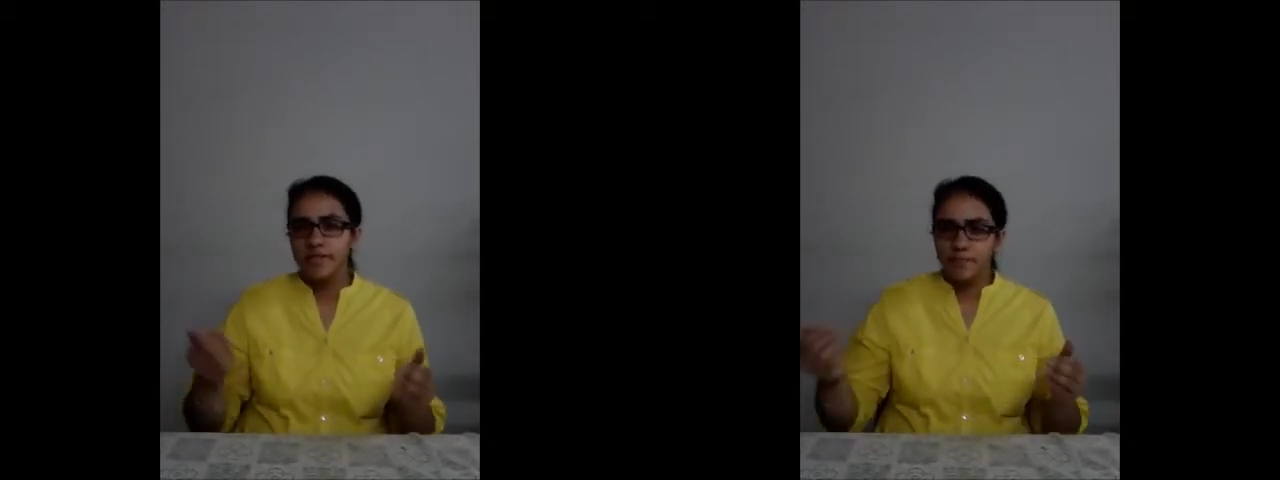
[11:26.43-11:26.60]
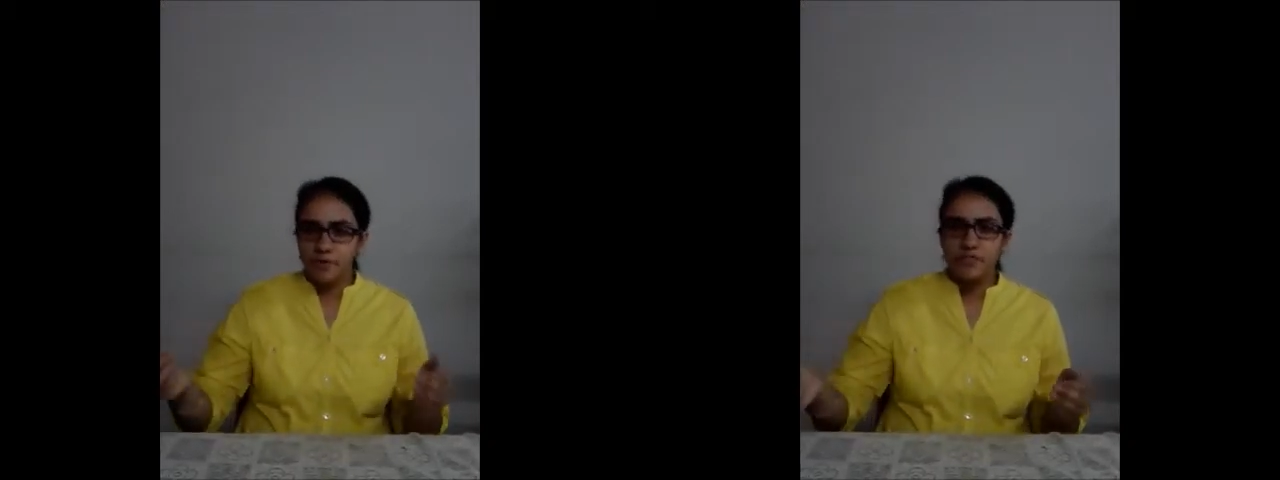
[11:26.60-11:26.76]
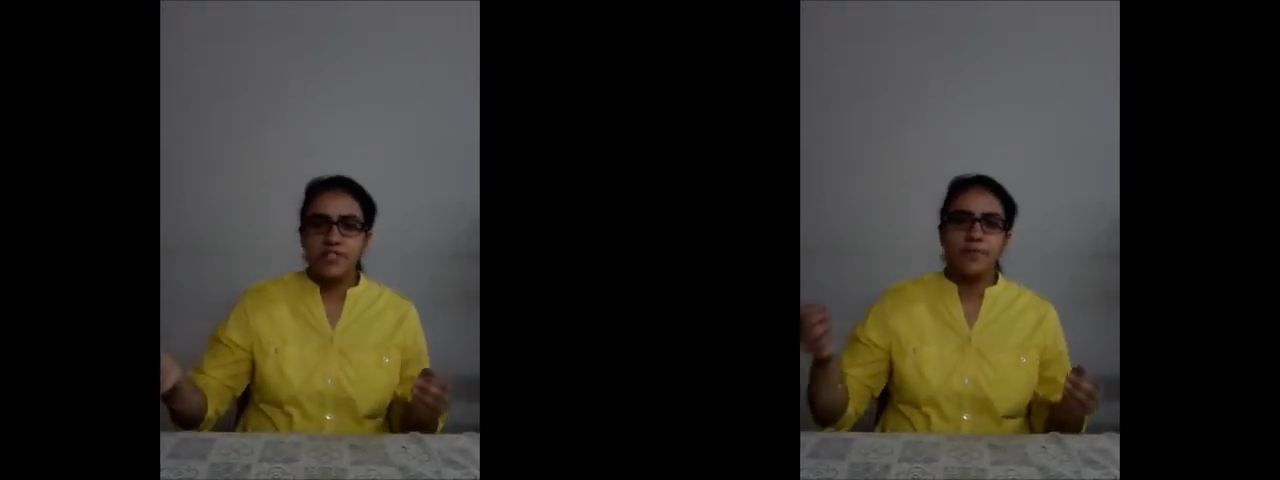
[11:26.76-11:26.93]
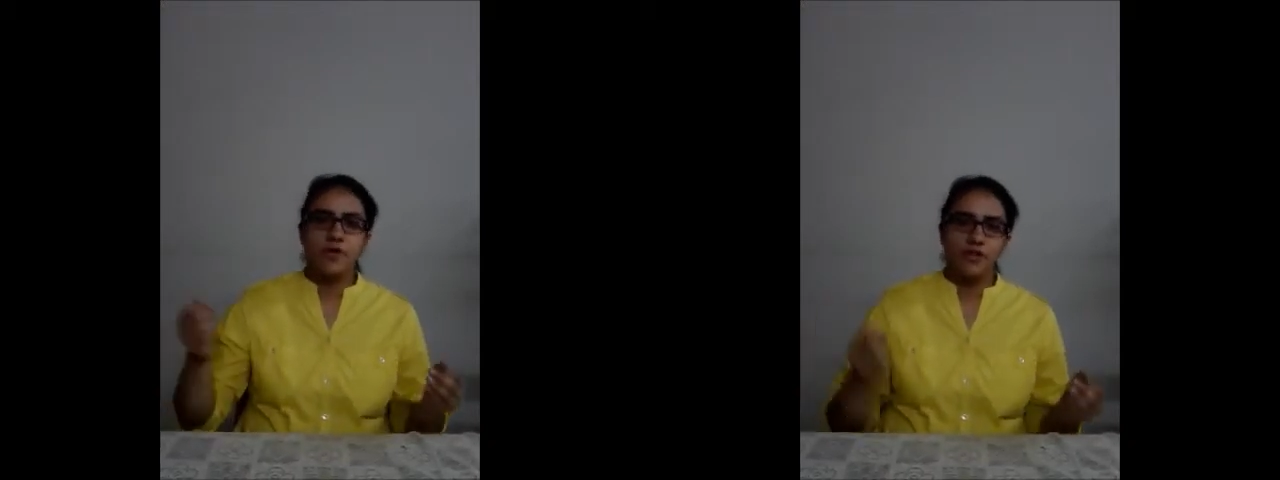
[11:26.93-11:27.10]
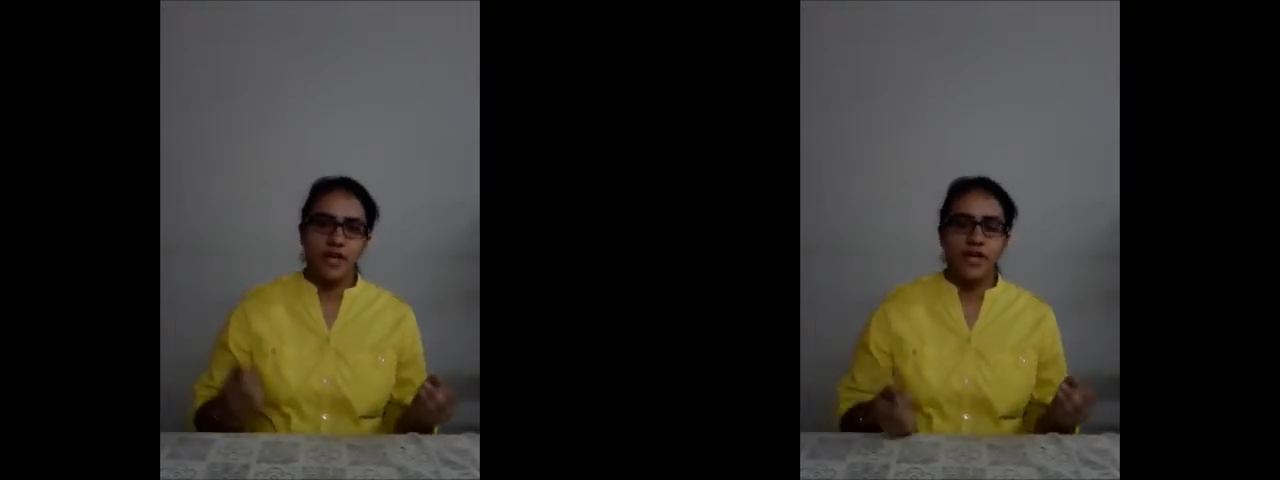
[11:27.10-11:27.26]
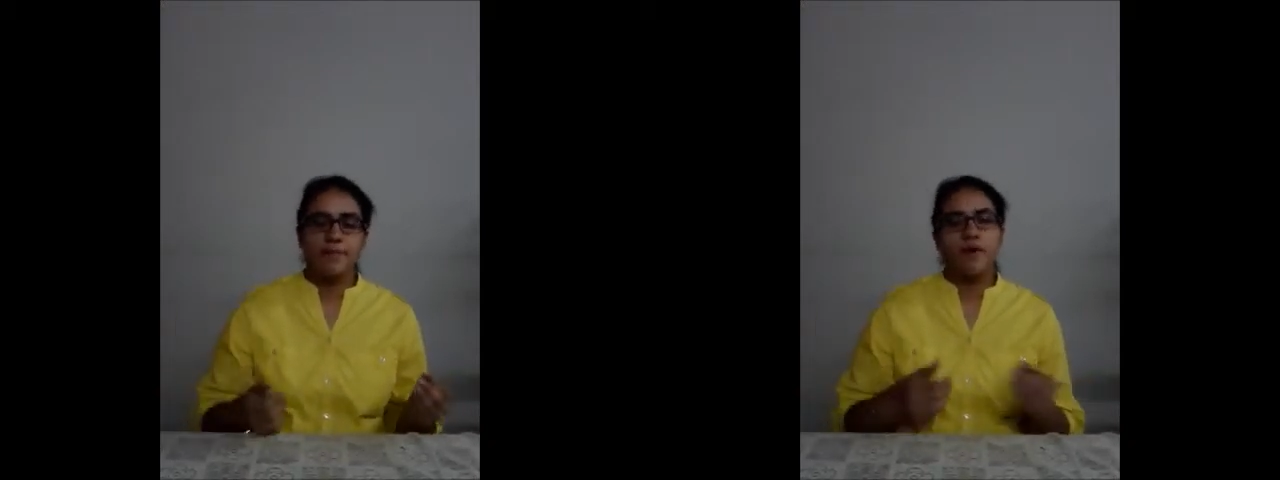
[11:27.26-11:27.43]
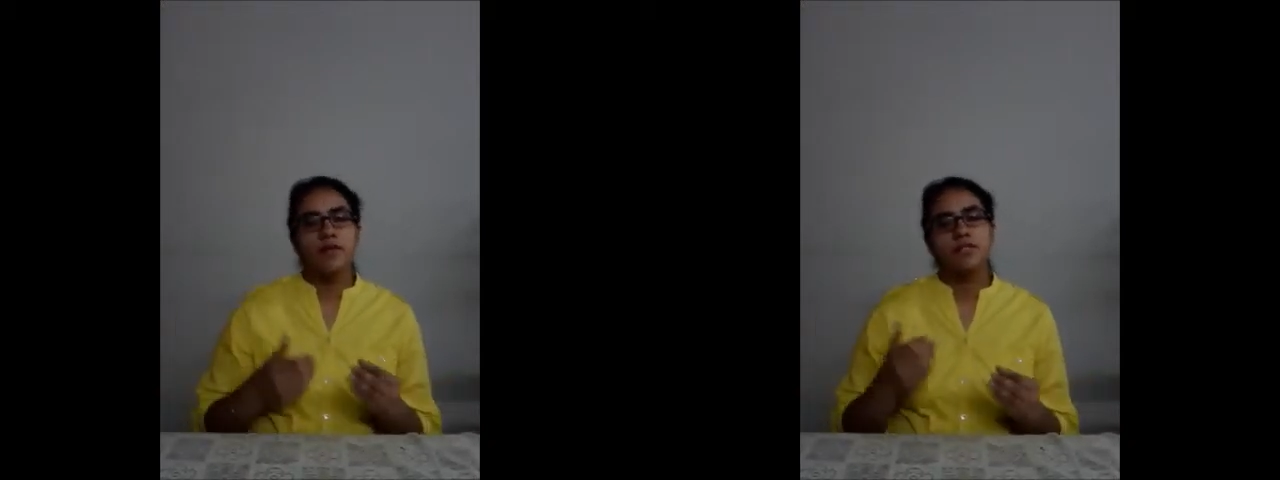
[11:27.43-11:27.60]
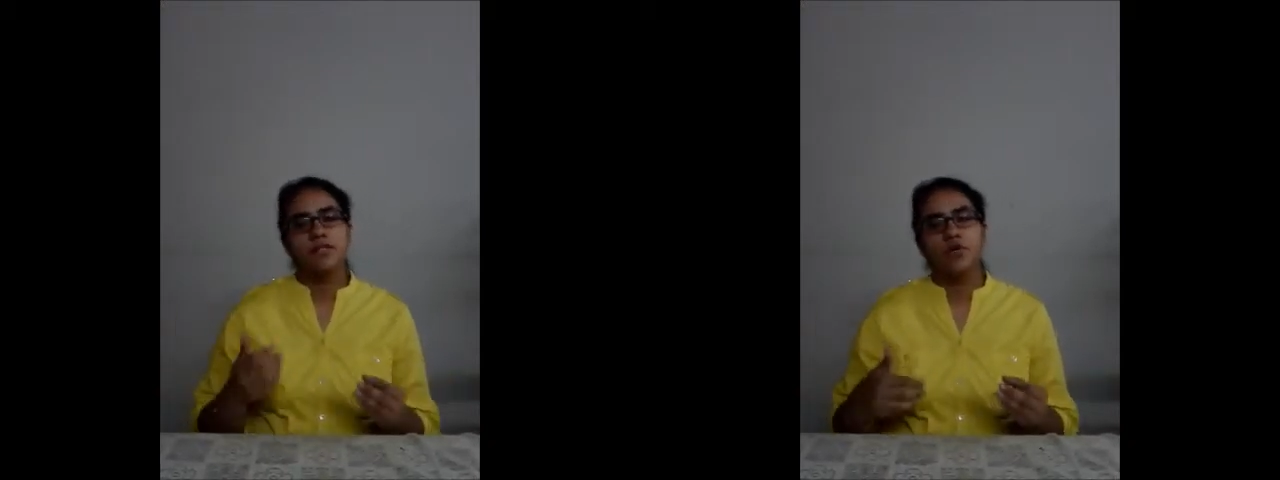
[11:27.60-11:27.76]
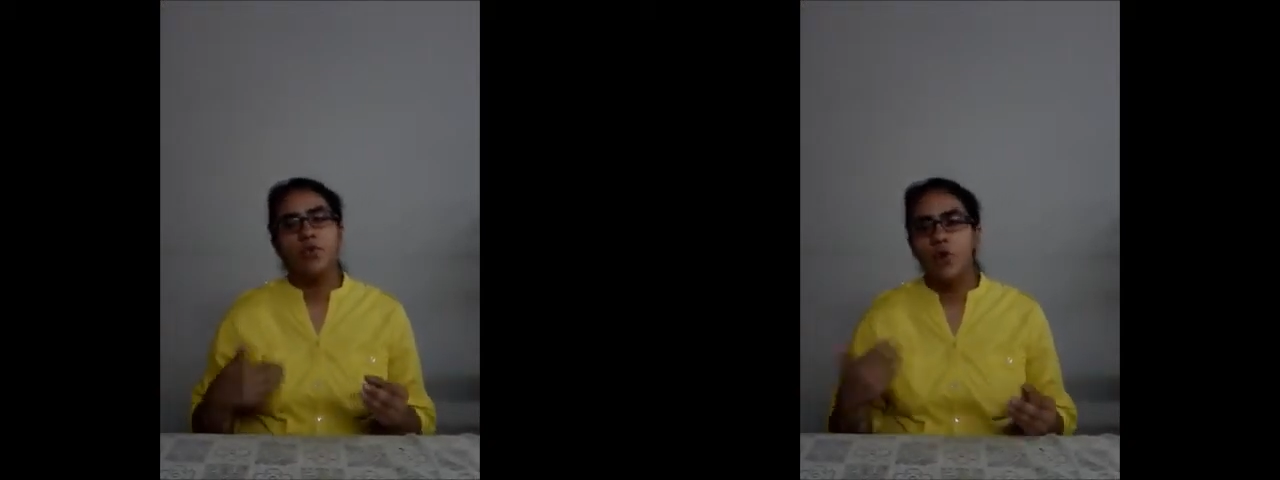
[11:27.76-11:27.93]
the principal or the
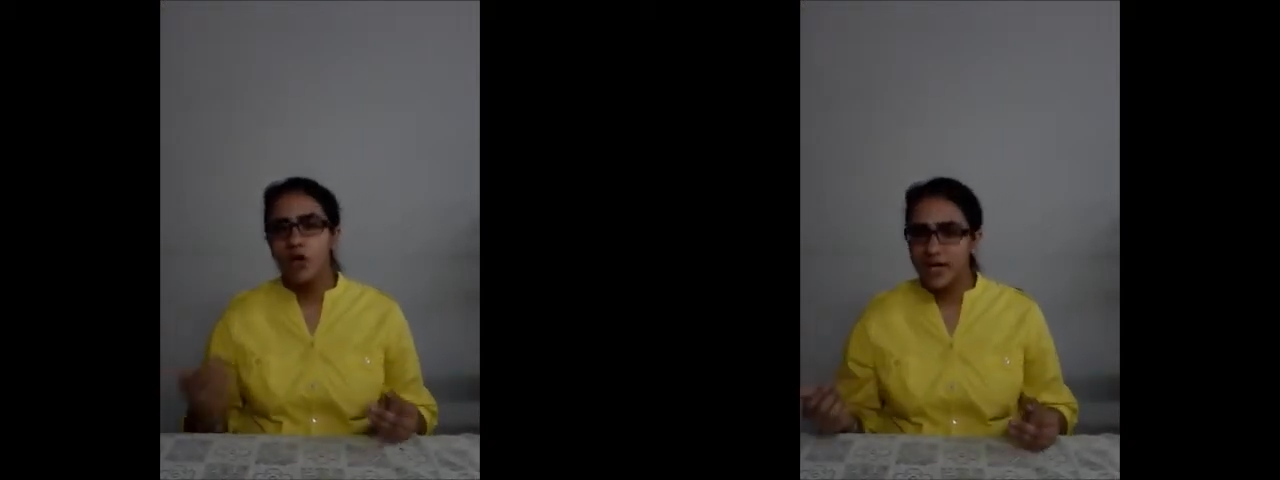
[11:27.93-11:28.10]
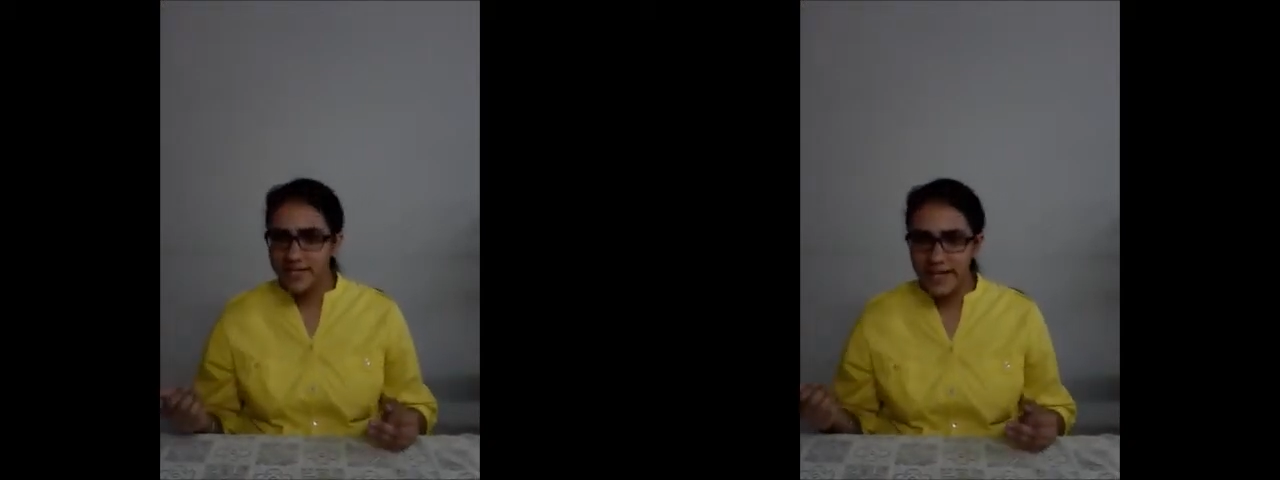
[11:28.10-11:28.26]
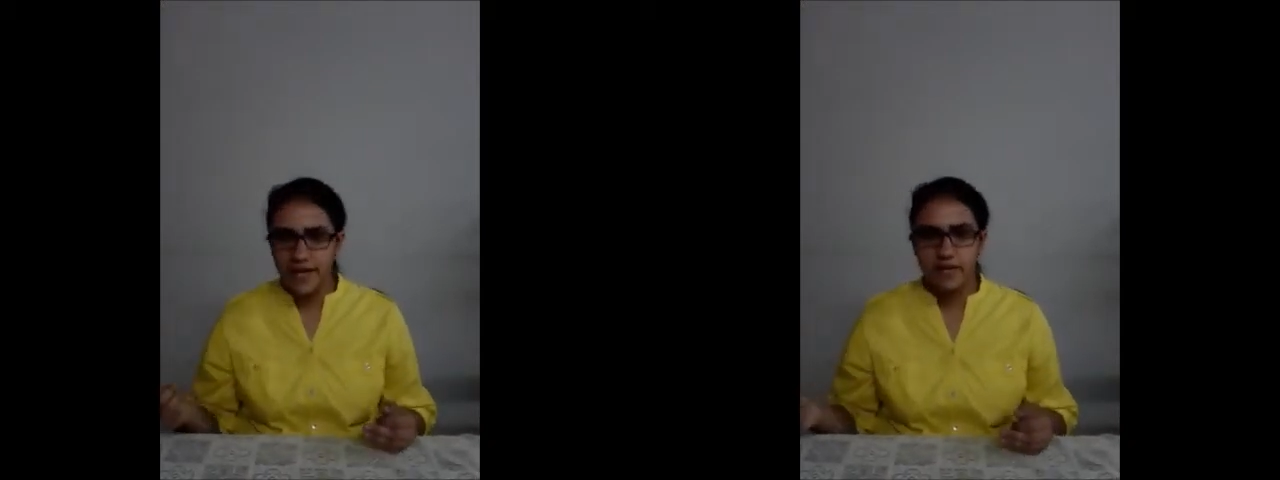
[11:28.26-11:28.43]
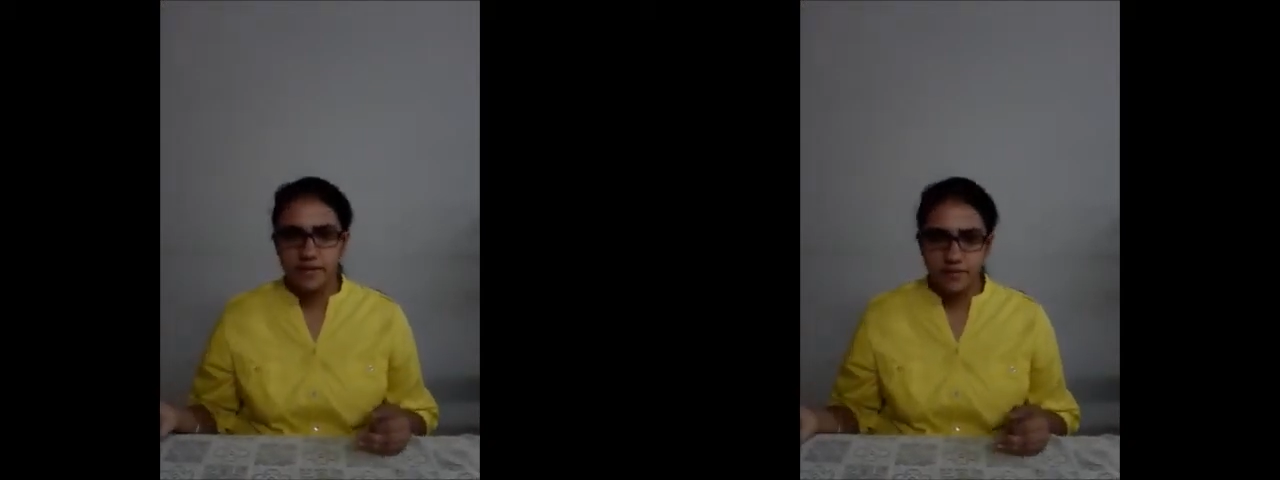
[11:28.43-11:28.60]
headmaster, who all attend